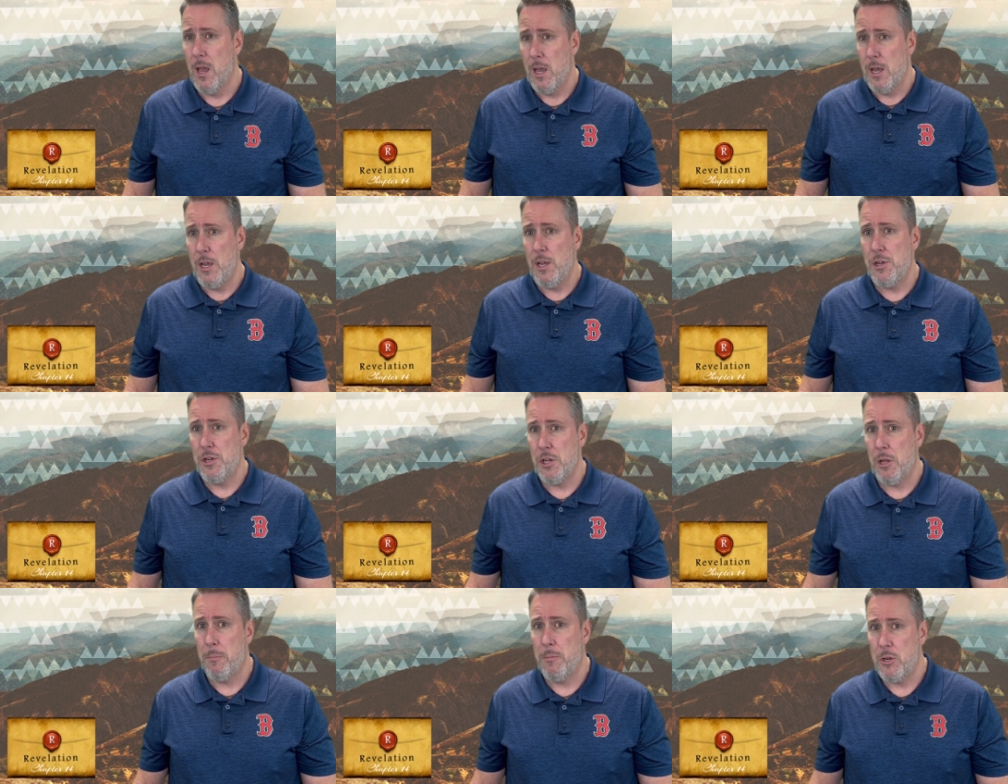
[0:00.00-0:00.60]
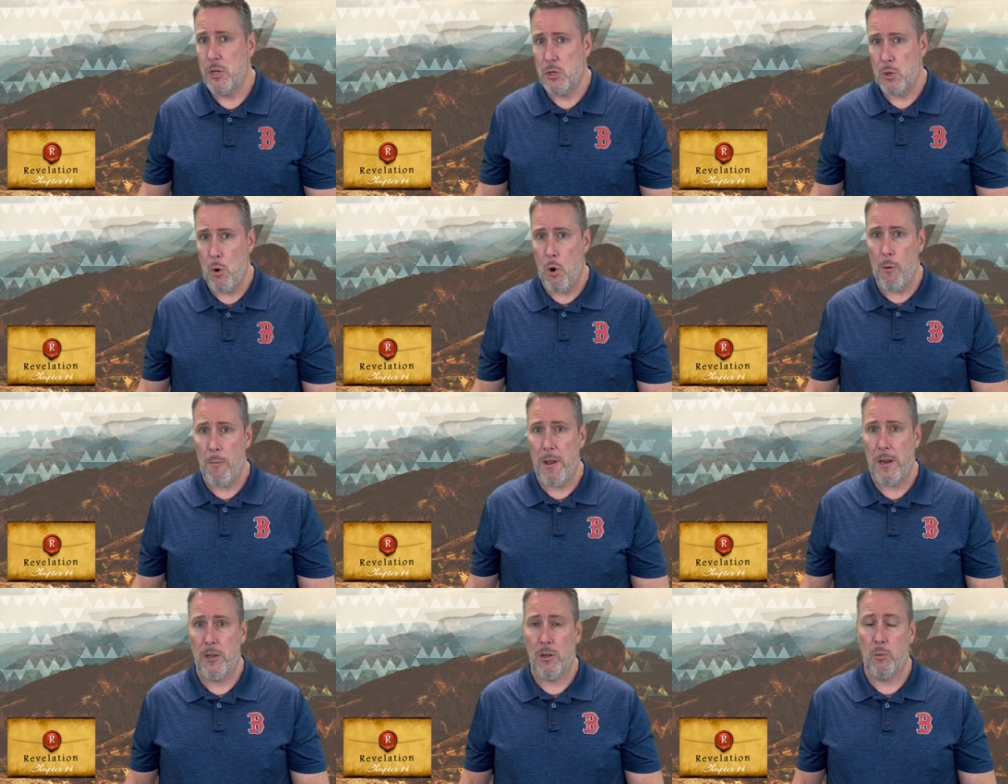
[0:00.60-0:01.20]
He shall be
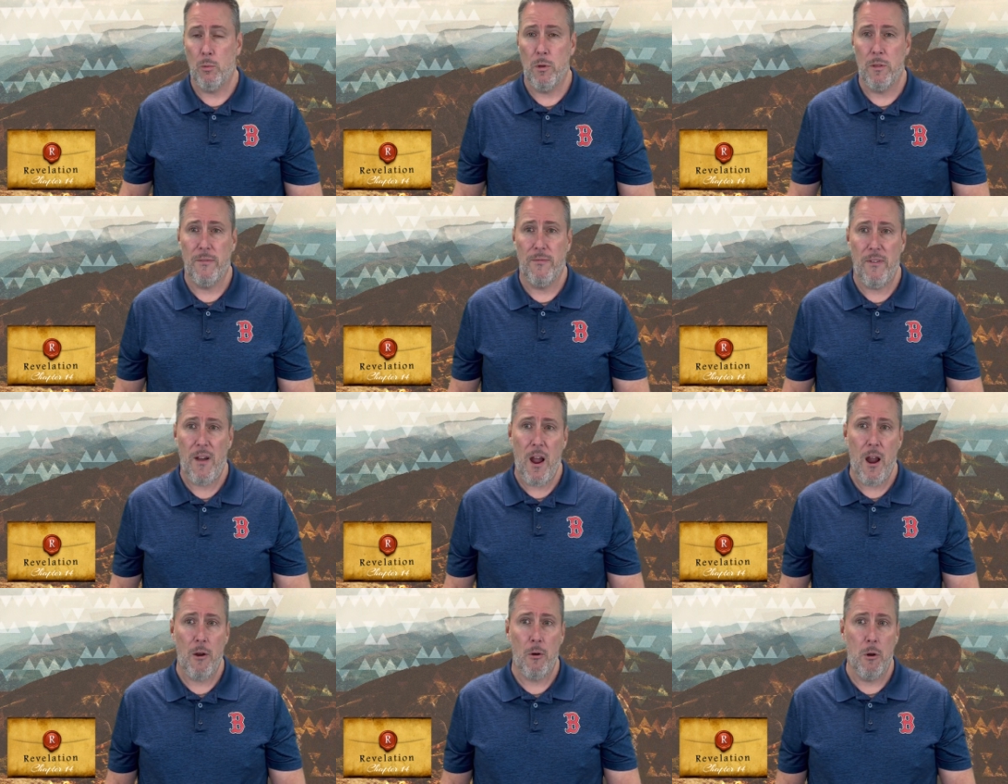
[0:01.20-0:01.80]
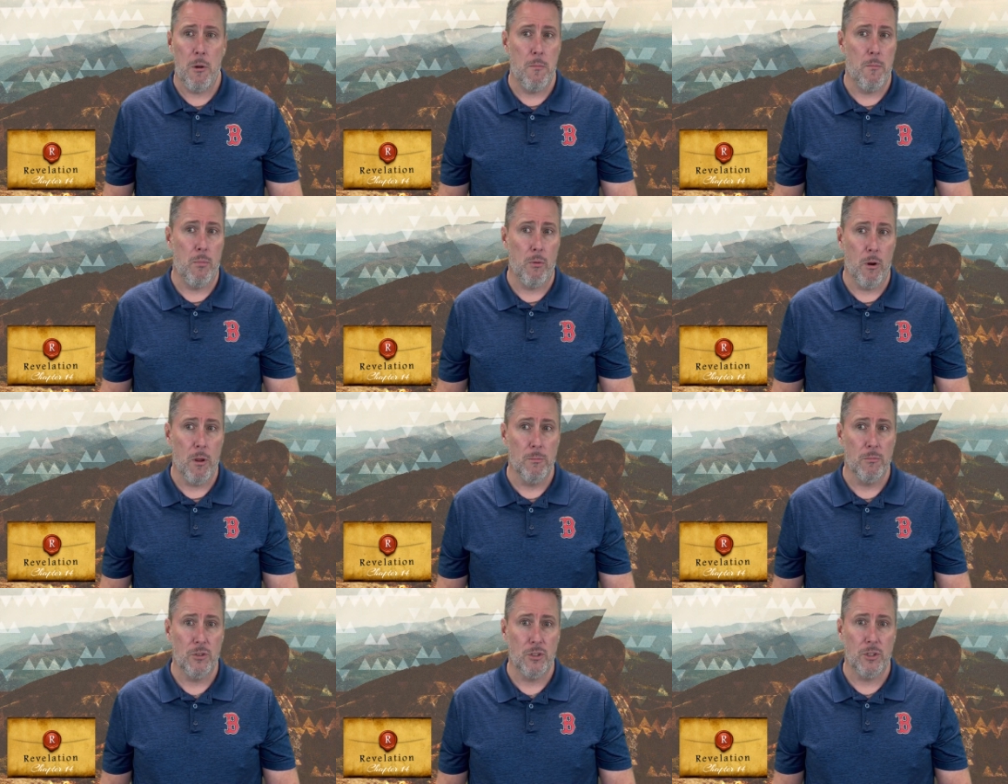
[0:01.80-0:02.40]
tormented with fire and
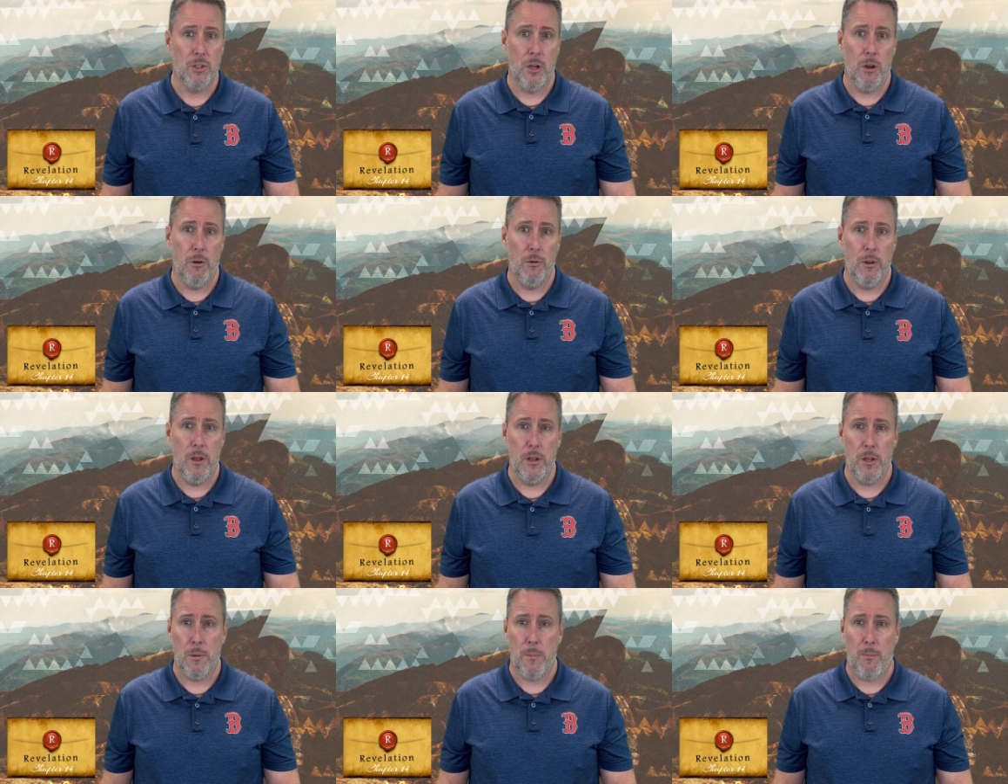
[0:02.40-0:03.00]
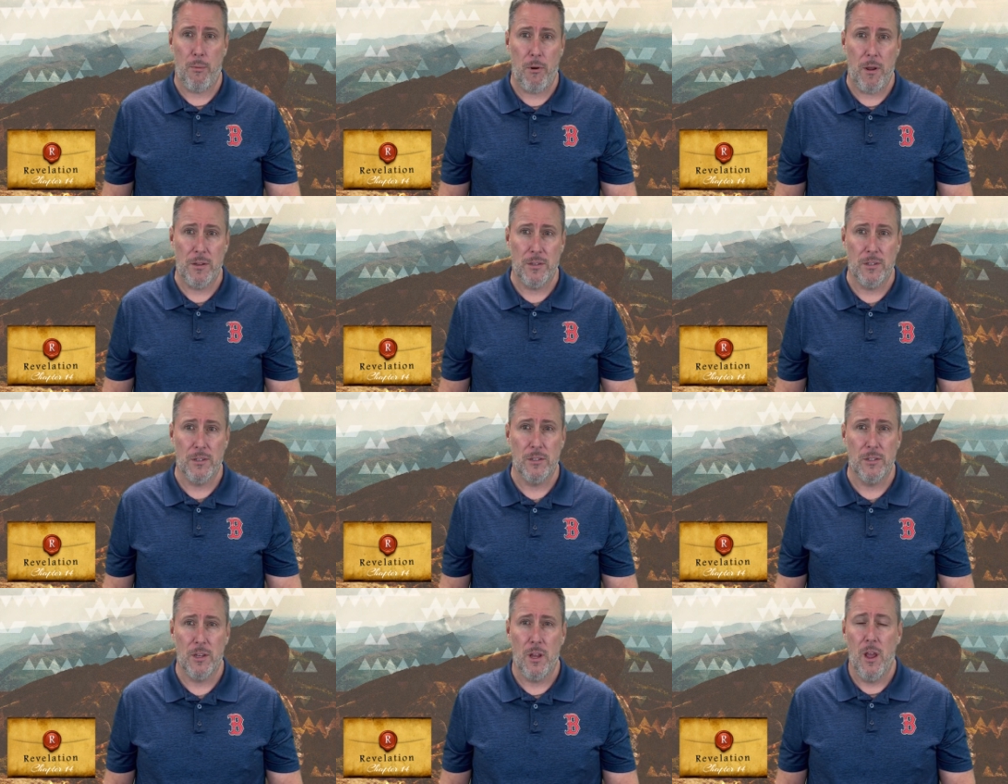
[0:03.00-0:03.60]
brimstone in the
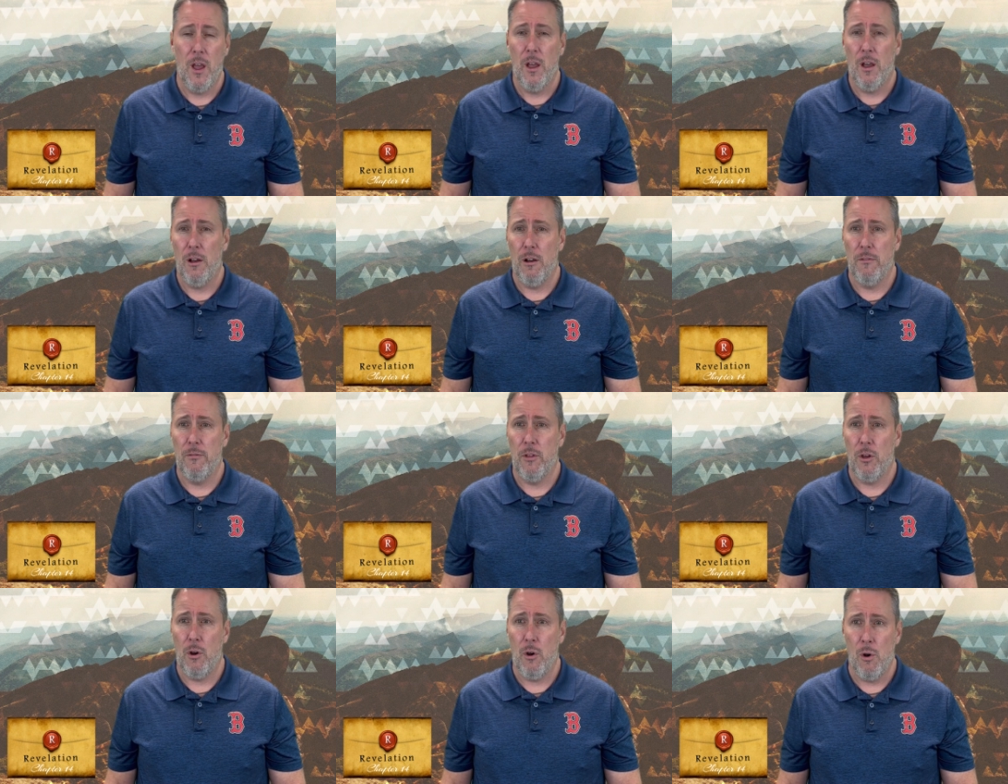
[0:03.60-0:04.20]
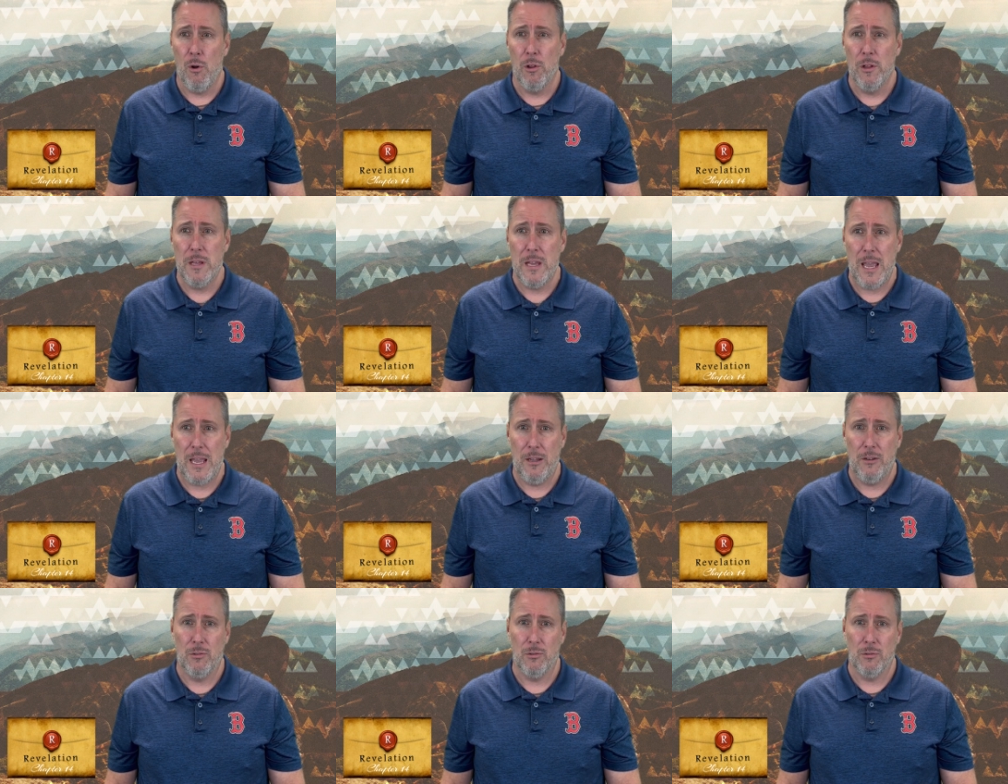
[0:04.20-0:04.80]
presence of the holy
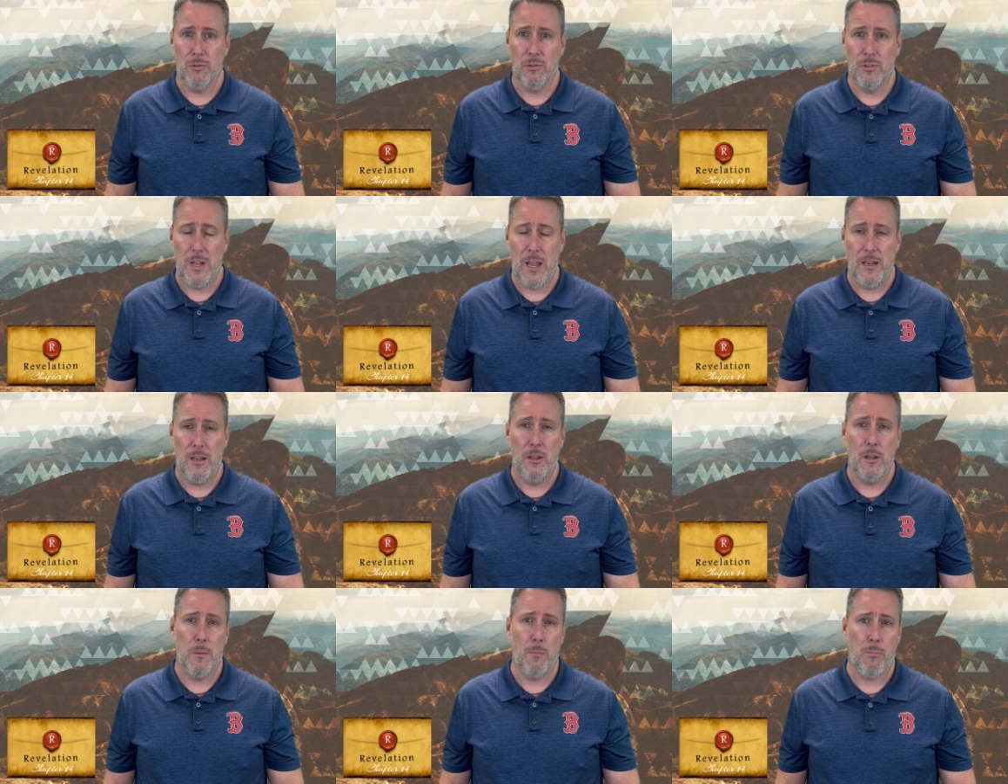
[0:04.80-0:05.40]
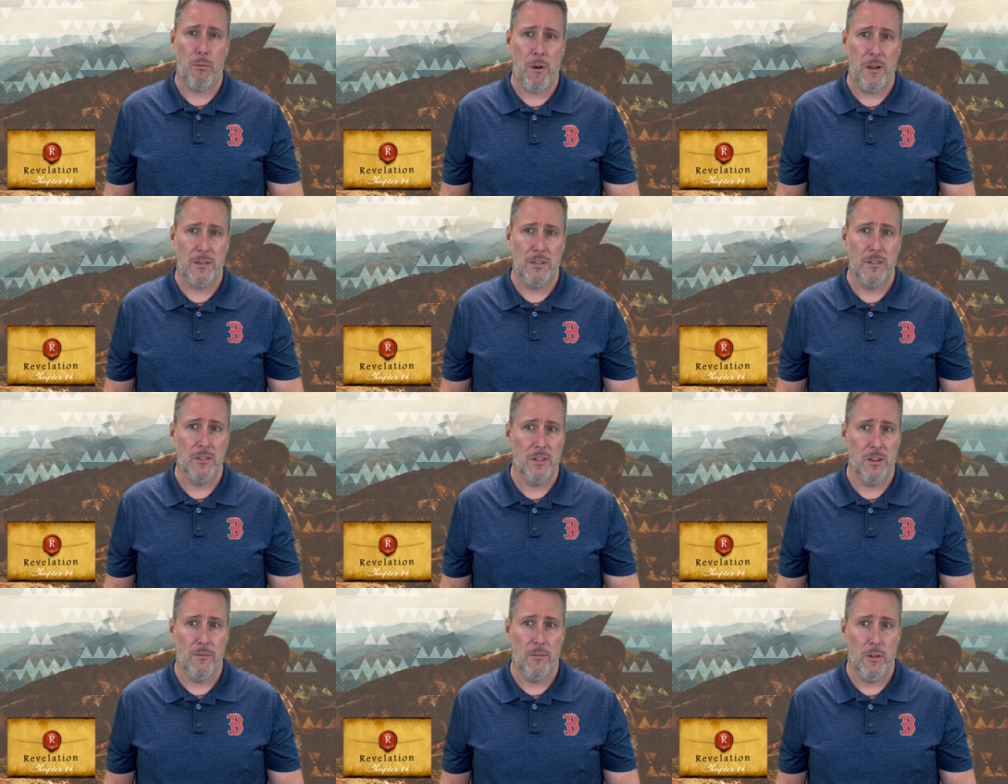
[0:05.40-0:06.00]
angels and in the
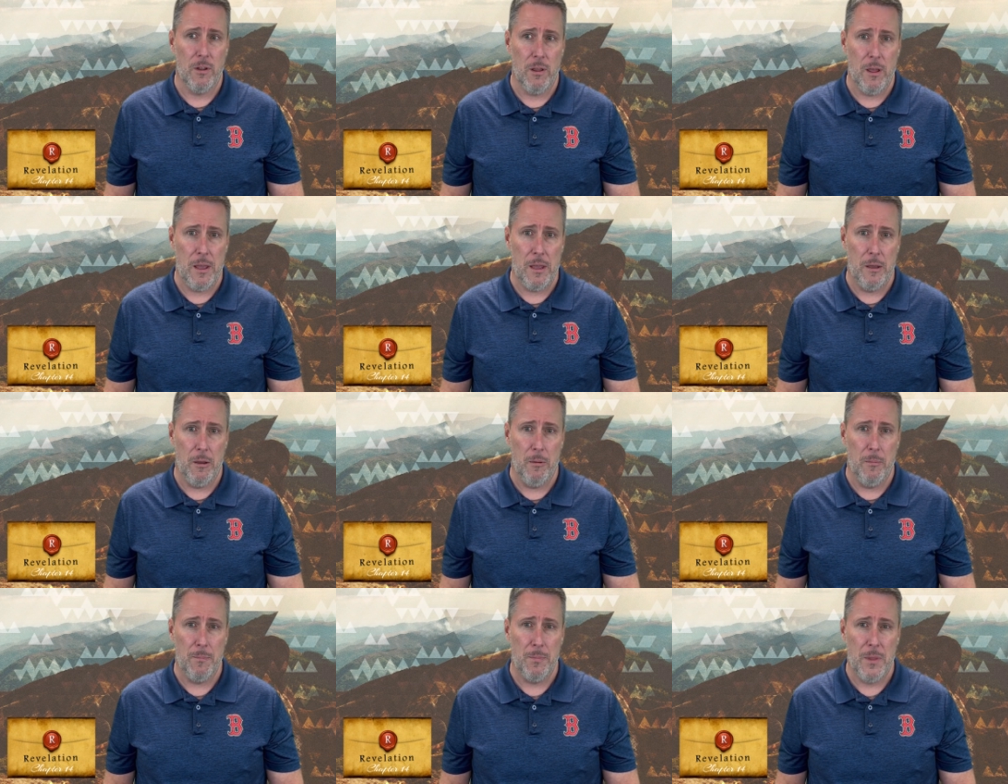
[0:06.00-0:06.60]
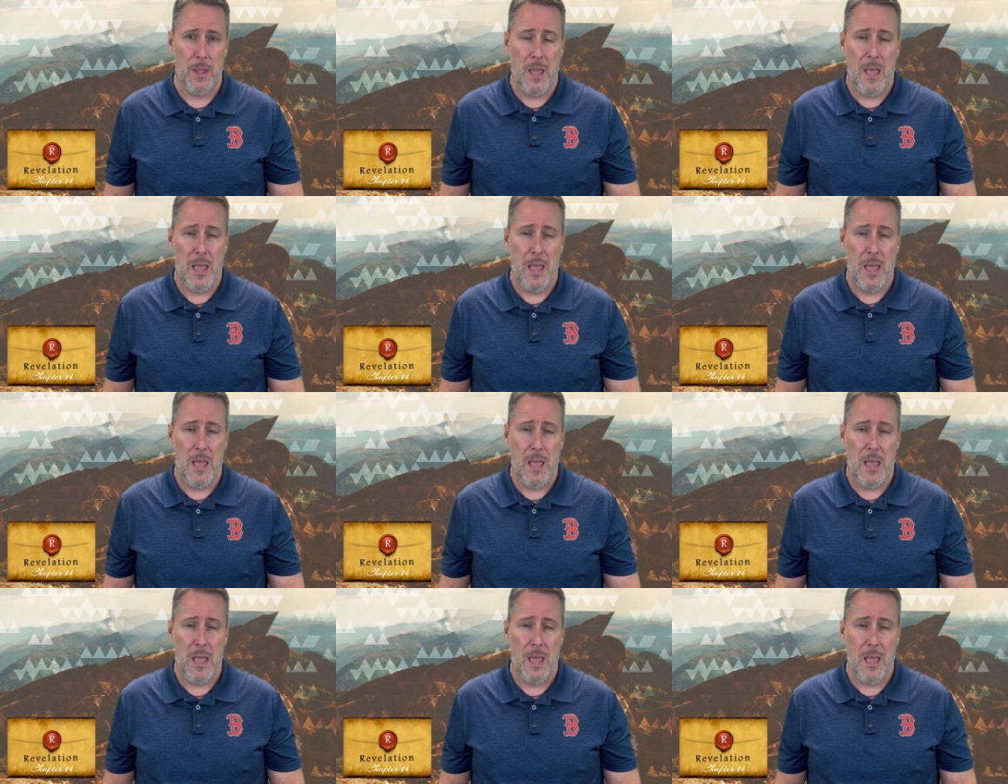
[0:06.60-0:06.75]
presence of the Lamb.